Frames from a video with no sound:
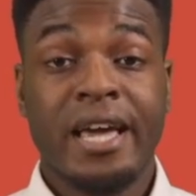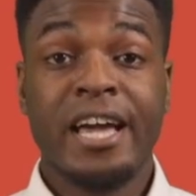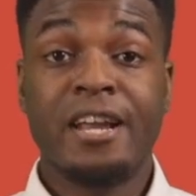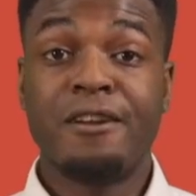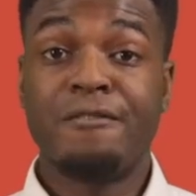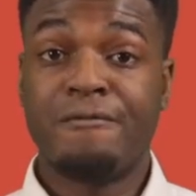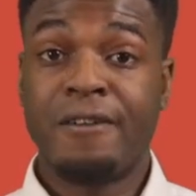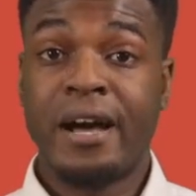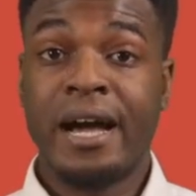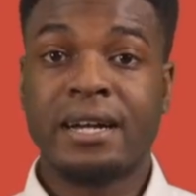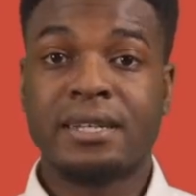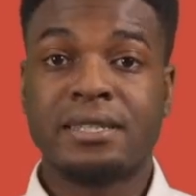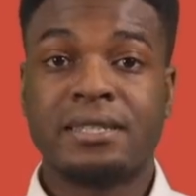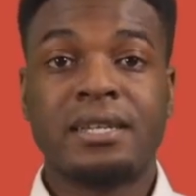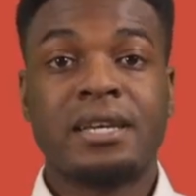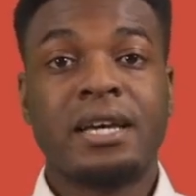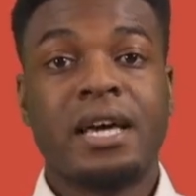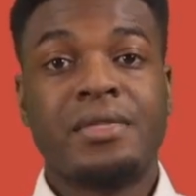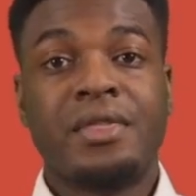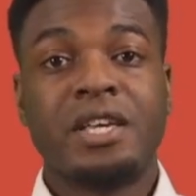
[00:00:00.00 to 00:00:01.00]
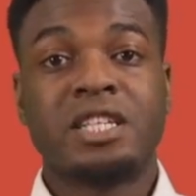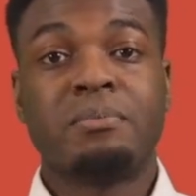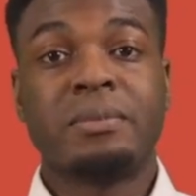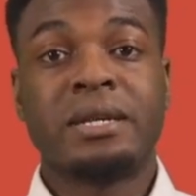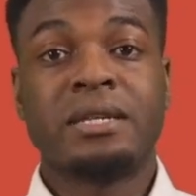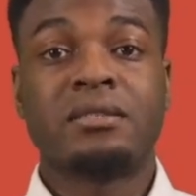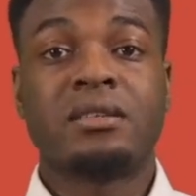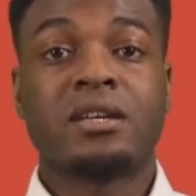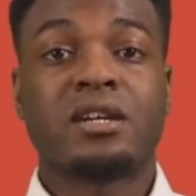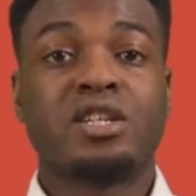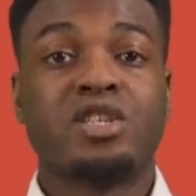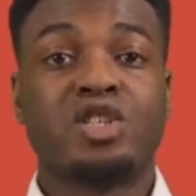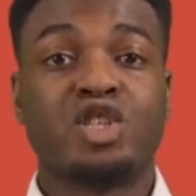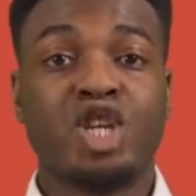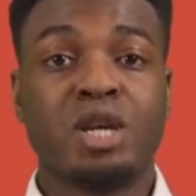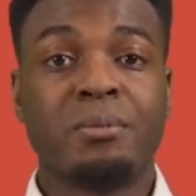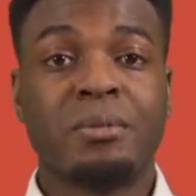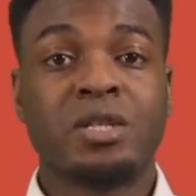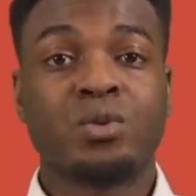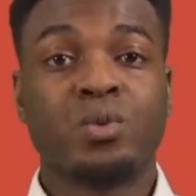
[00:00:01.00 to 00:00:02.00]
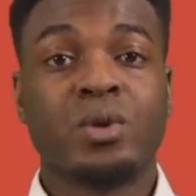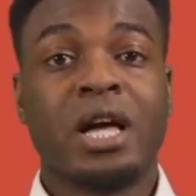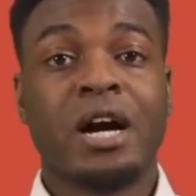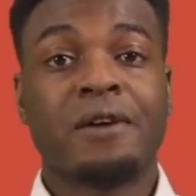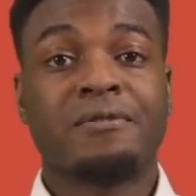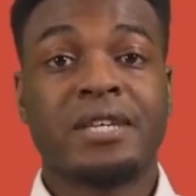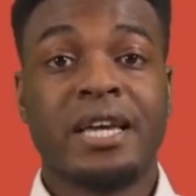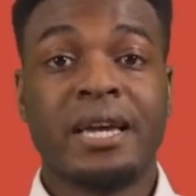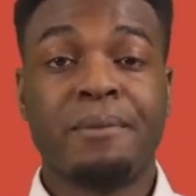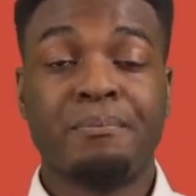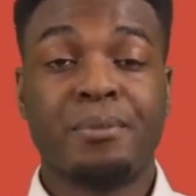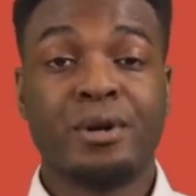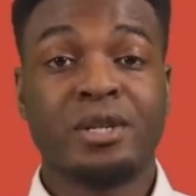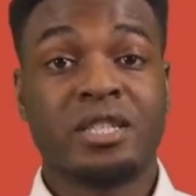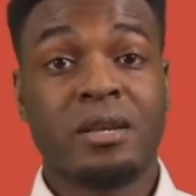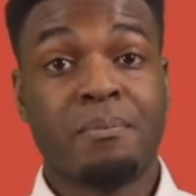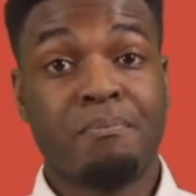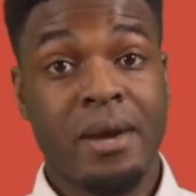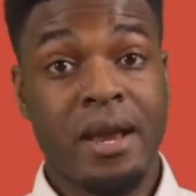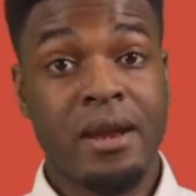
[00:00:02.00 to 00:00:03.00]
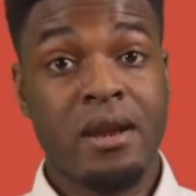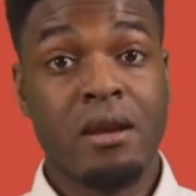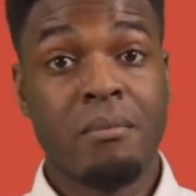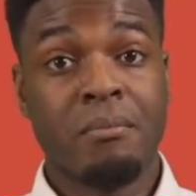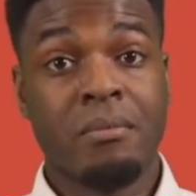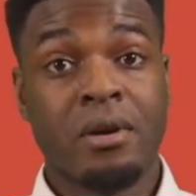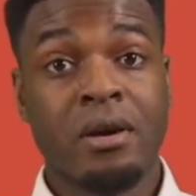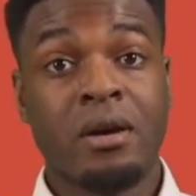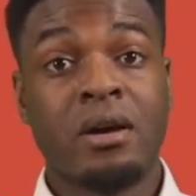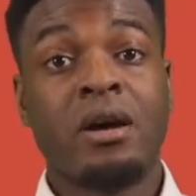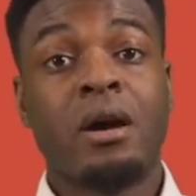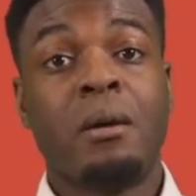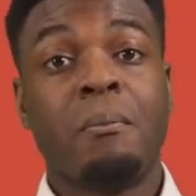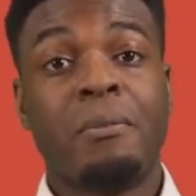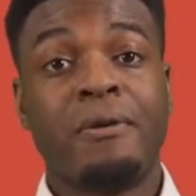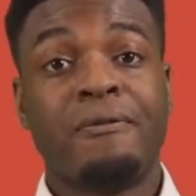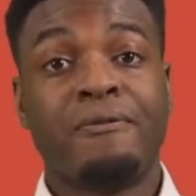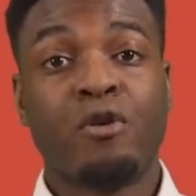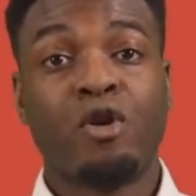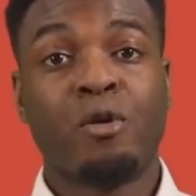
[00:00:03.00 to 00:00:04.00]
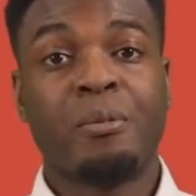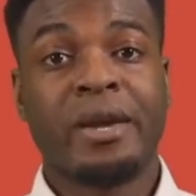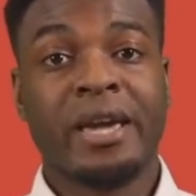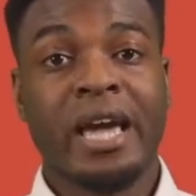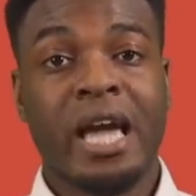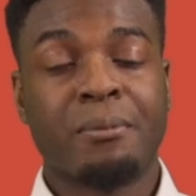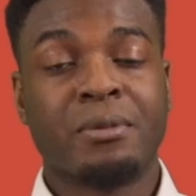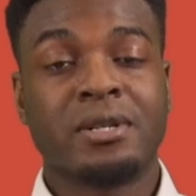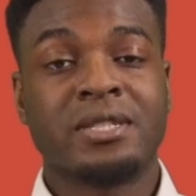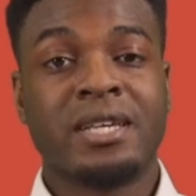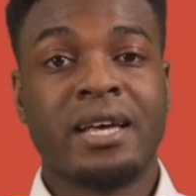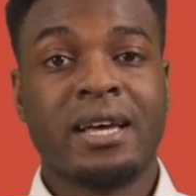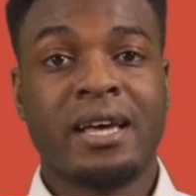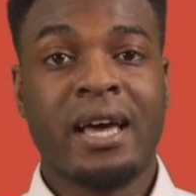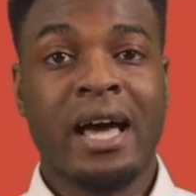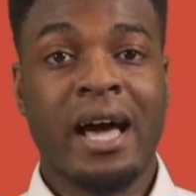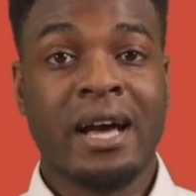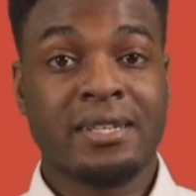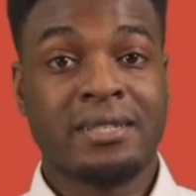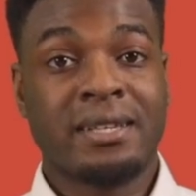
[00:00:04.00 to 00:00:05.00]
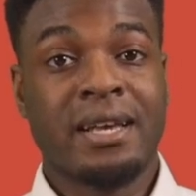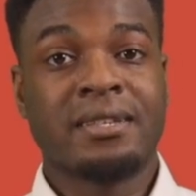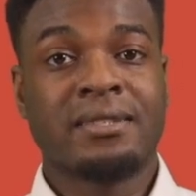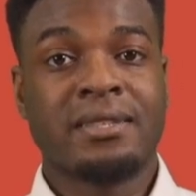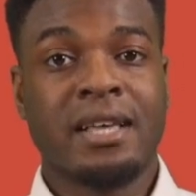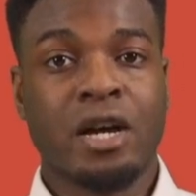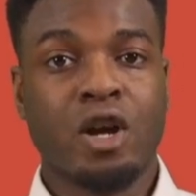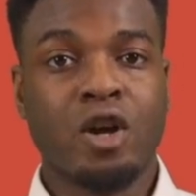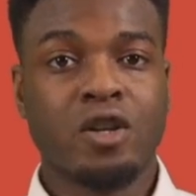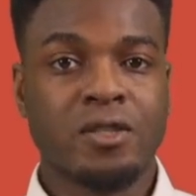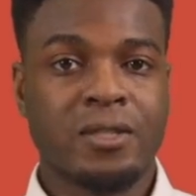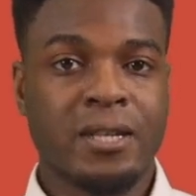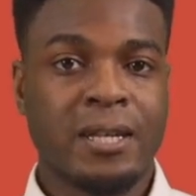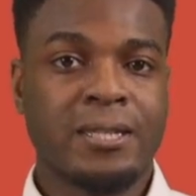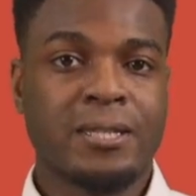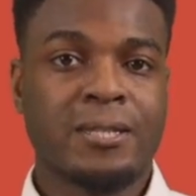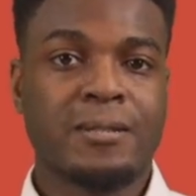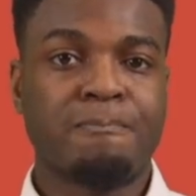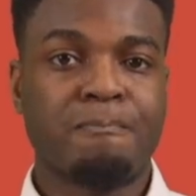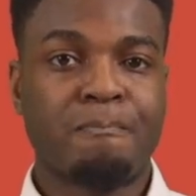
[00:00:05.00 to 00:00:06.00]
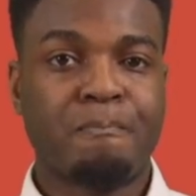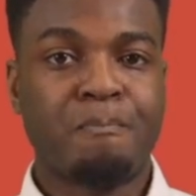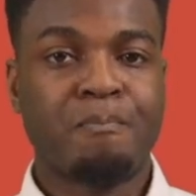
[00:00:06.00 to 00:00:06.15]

In effect, this means that consumers will have to input a PIN number before being able to access that content.